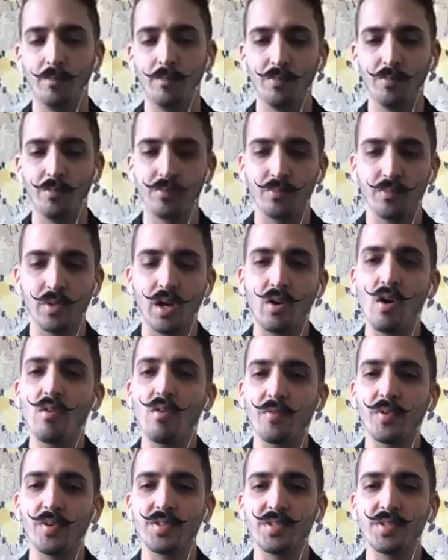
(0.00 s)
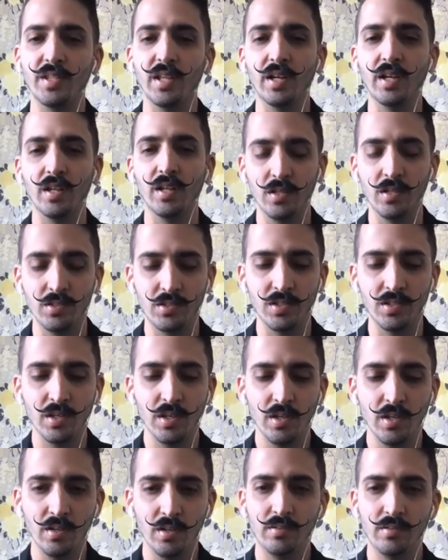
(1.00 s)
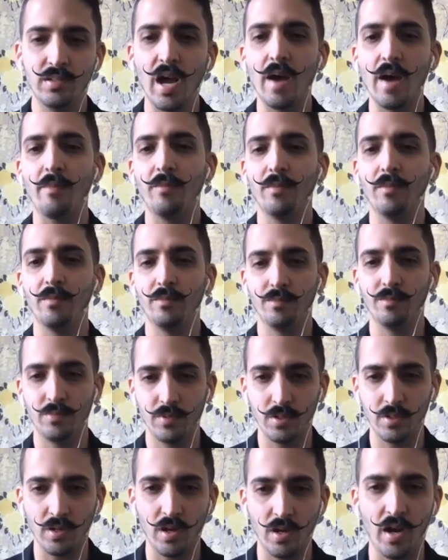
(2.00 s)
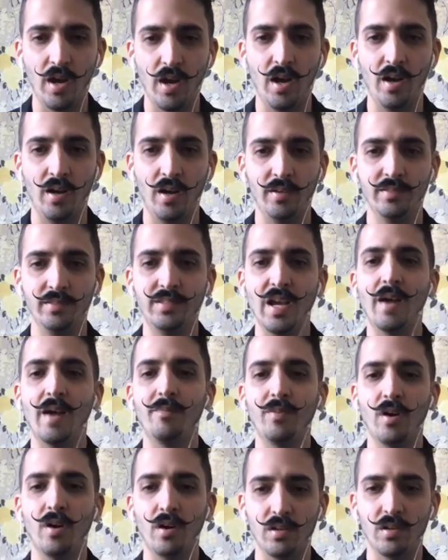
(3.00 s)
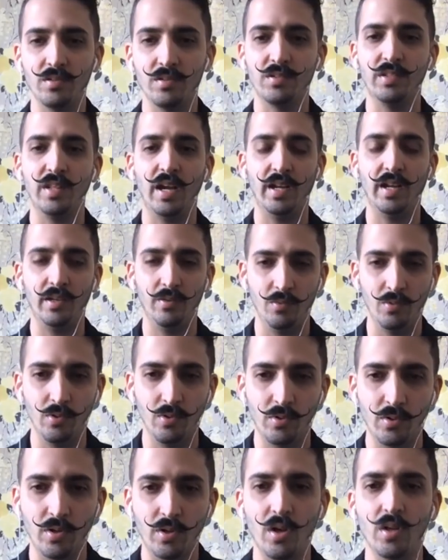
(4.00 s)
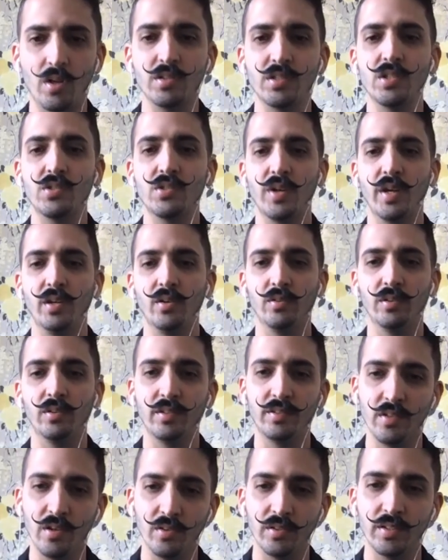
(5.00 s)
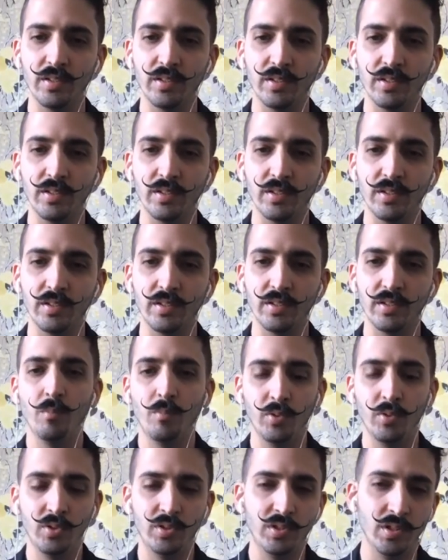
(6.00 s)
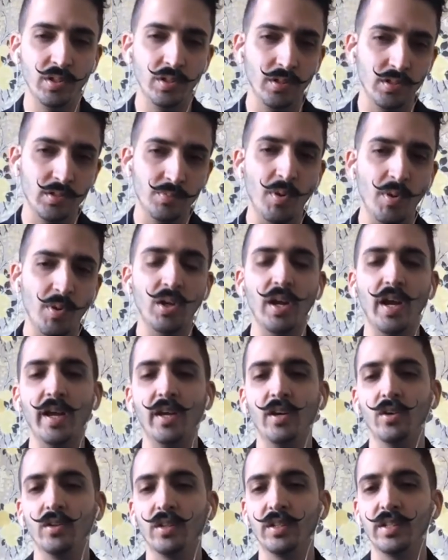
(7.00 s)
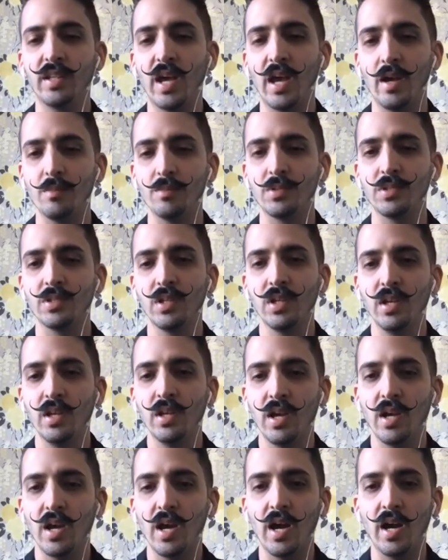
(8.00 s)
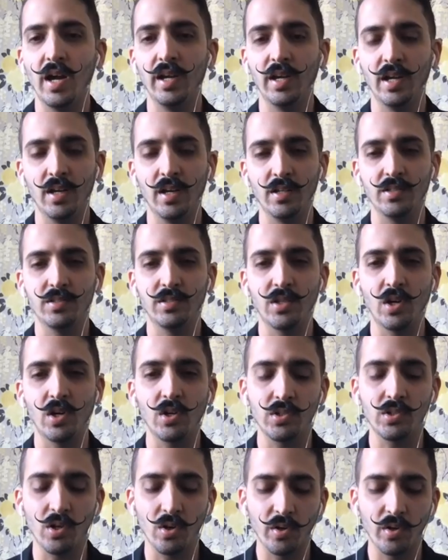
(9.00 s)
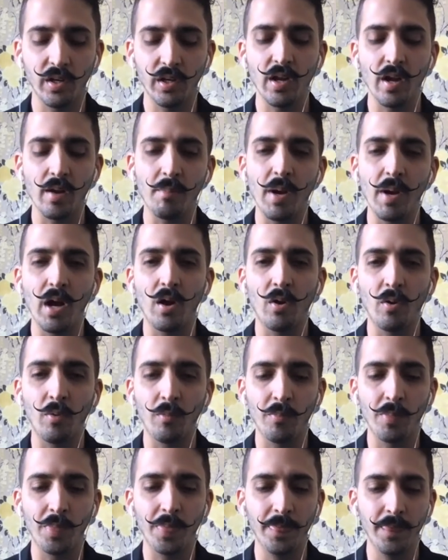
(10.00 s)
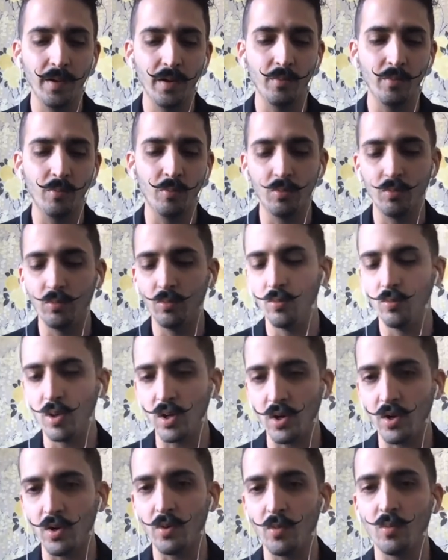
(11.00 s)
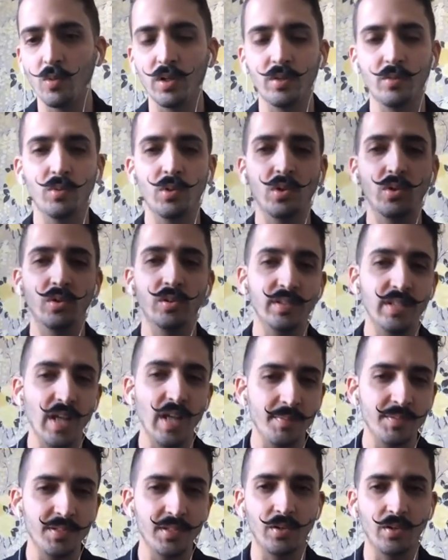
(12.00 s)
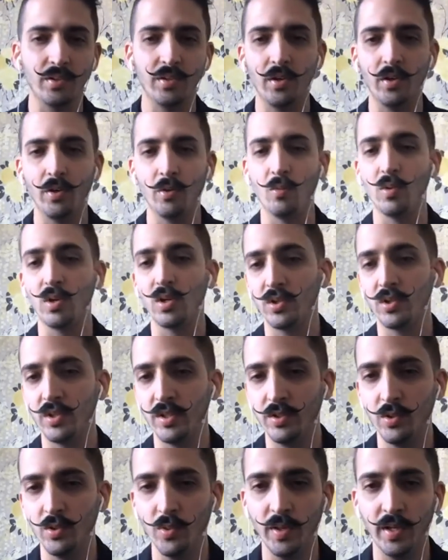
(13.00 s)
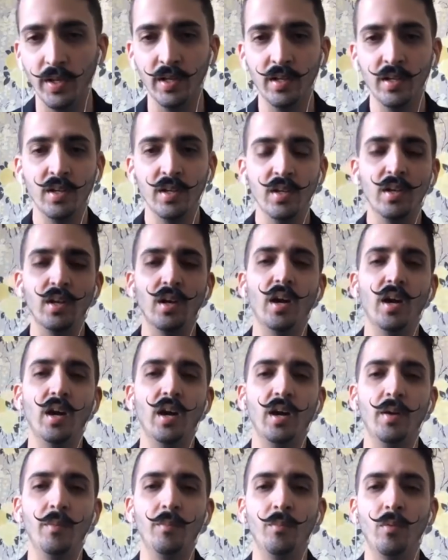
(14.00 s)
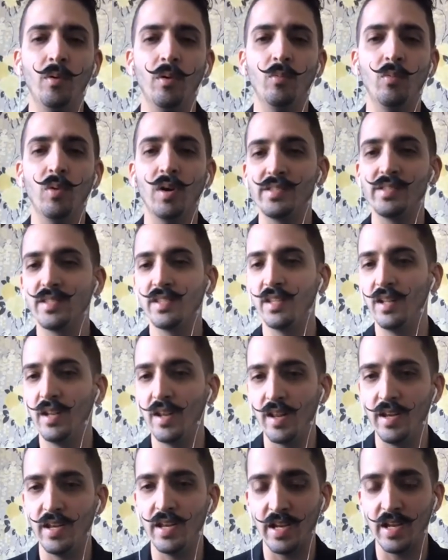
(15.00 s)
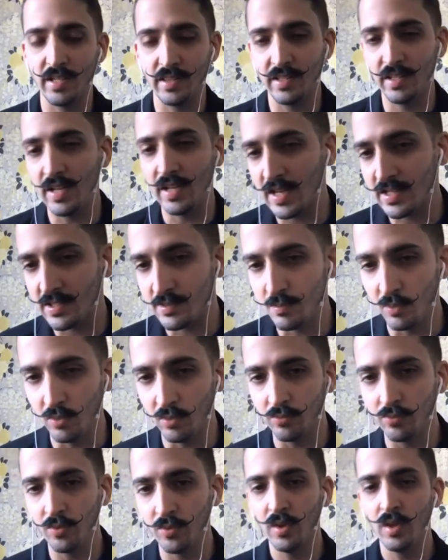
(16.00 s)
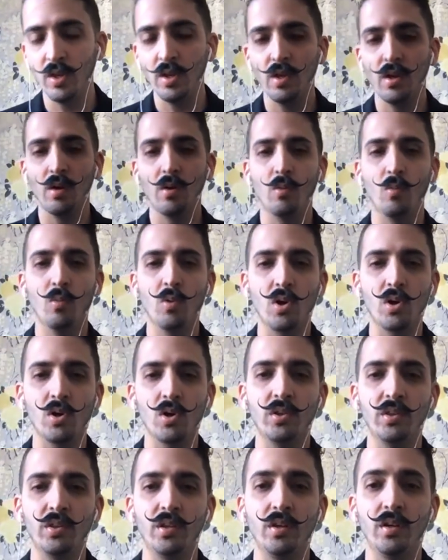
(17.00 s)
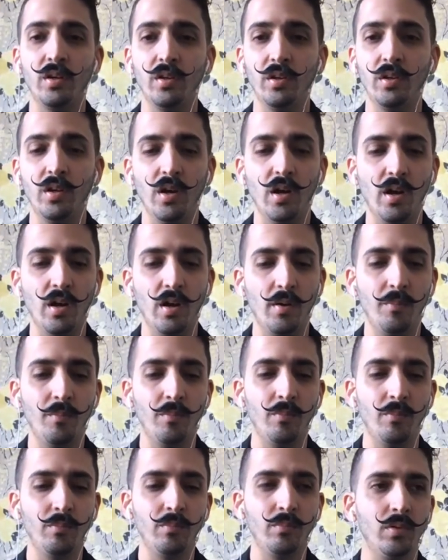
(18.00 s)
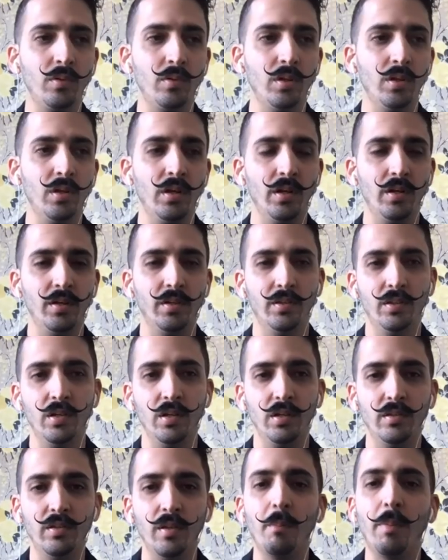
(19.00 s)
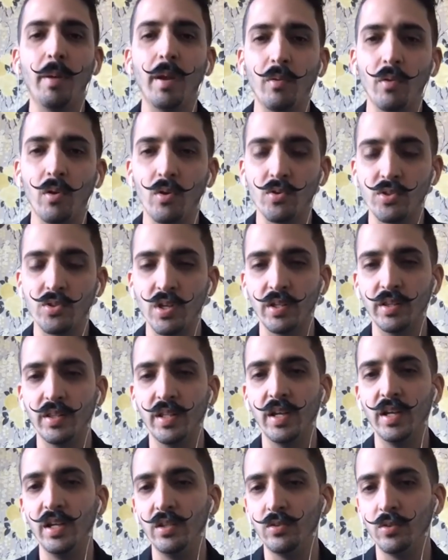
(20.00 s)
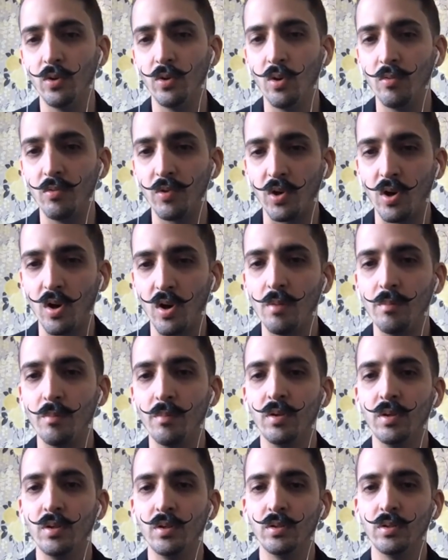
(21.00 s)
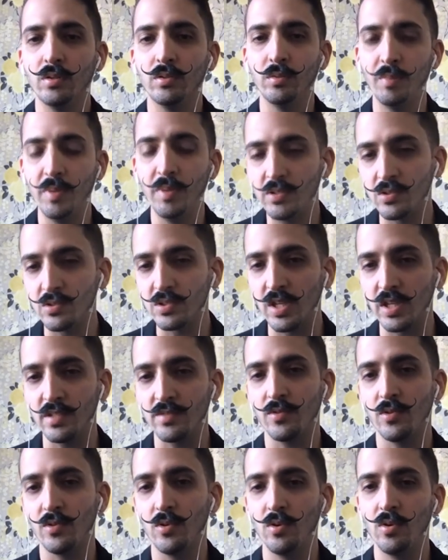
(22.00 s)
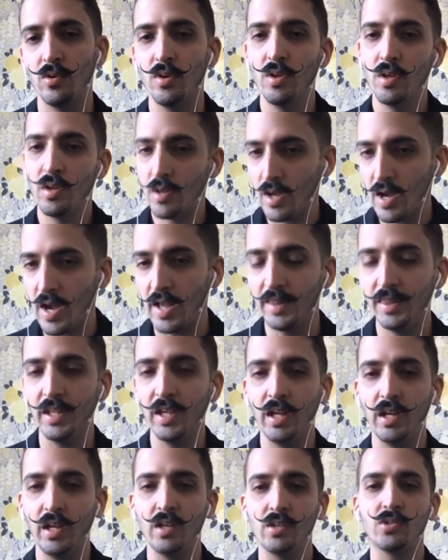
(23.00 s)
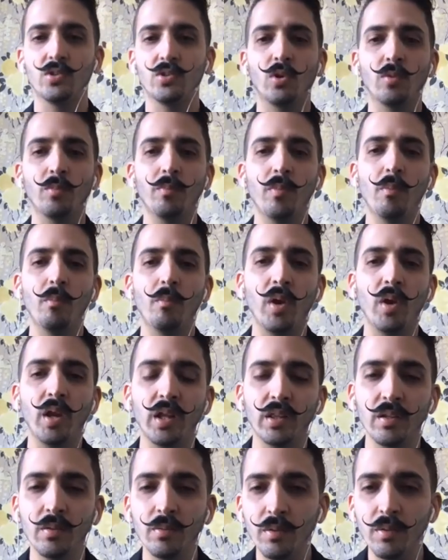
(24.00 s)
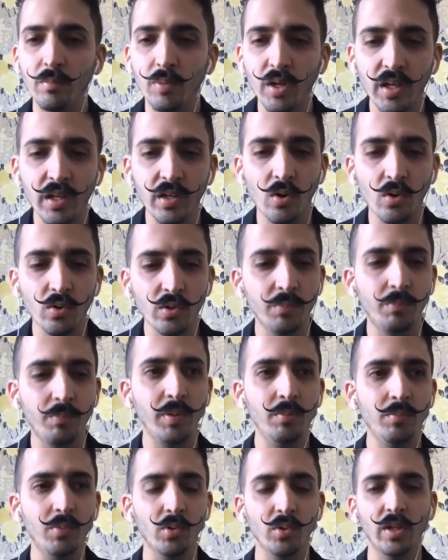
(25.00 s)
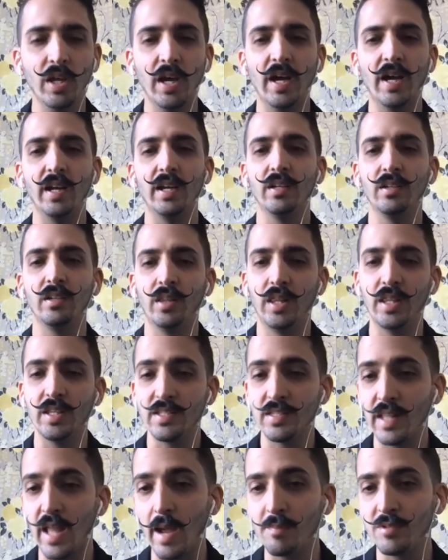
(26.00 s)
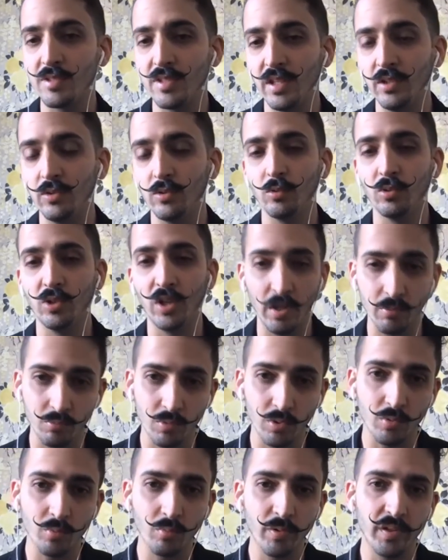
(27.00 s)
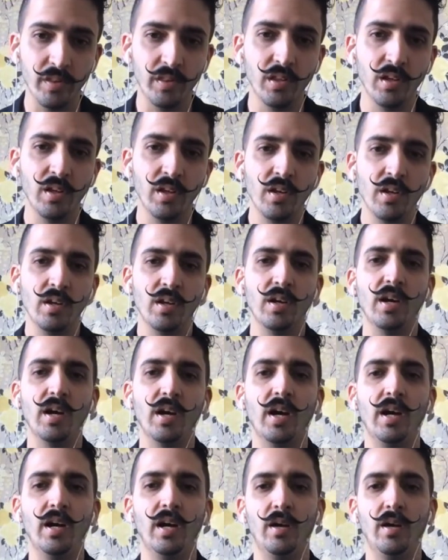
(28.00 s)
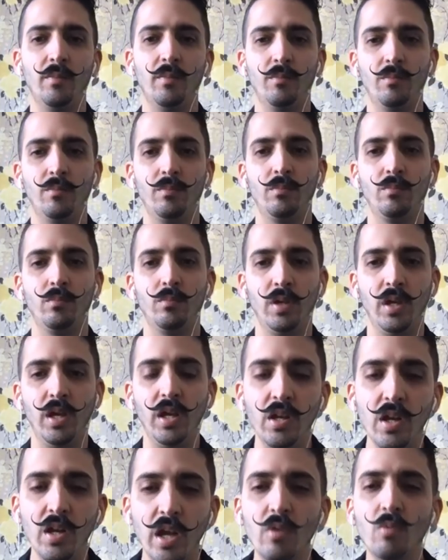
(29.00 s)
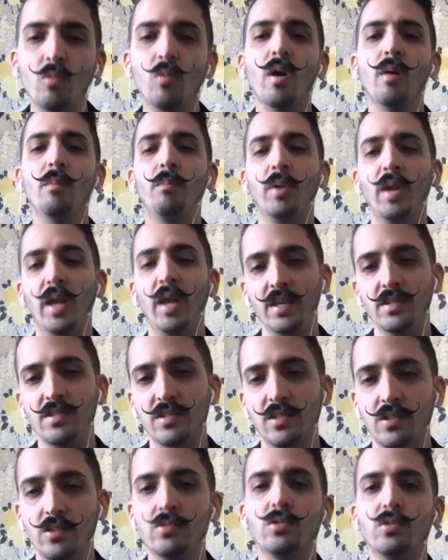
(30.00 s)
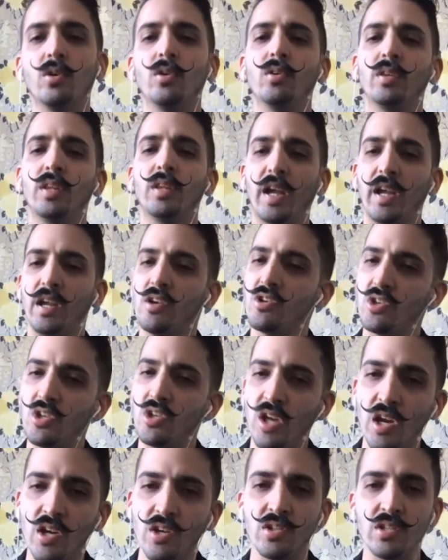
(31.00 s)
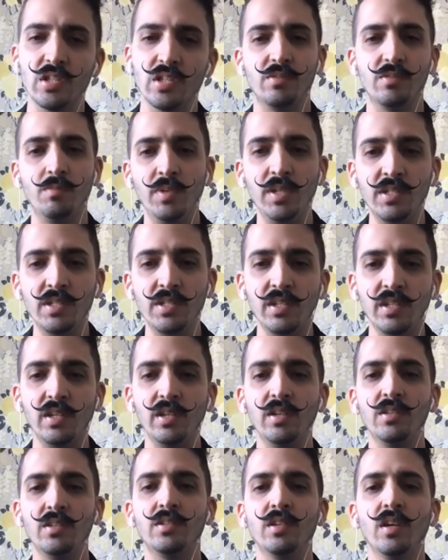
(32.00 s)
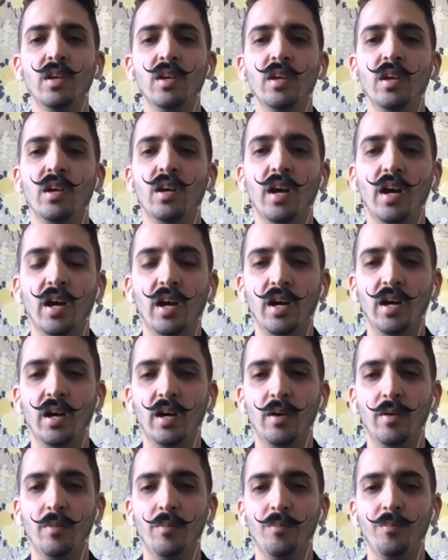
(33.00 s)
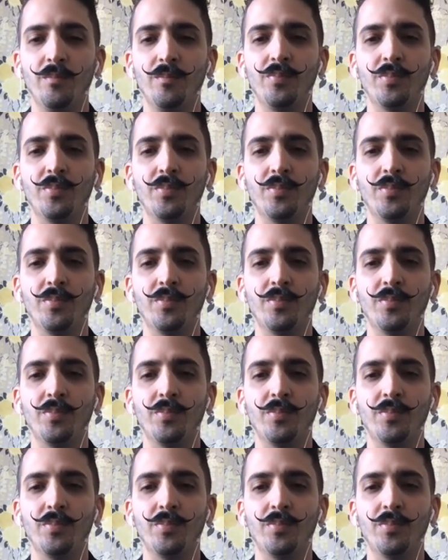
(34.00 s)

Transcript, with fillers: a conference that is that uh, that focus that will concentrate on the on the DAPs, put the spotlight on the DAPs, and uh, start talking about uh, what are what what are the DAPs out there, what are they doing, um, what's the ne- the next move, what are the um, uh, the barriers that they need to overcome to be successful, and then start bringing bringing all the people that these dapps need to network with um, in in one place, sort of like exchanges, VCs, um,